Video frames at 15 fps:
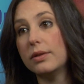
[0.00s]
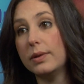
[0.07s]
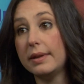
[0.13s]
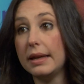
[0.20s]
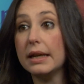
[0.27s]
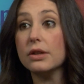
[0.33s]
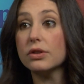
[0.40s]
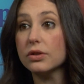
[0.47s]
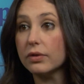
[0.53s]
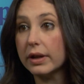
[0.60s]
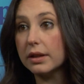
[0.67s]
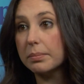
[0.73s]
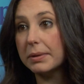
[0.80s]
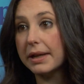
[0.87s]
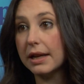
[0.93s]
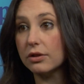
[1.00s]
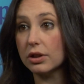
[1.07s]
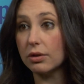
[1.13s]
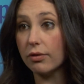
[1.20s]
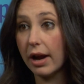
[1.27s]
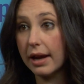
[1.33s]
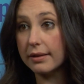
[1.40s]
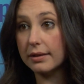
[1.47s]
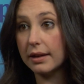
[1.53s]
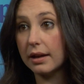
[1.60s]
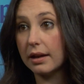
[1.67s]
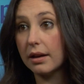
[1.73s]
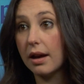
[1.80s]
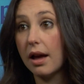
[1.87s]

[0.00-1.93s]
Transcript: you see interest rates potentially rising,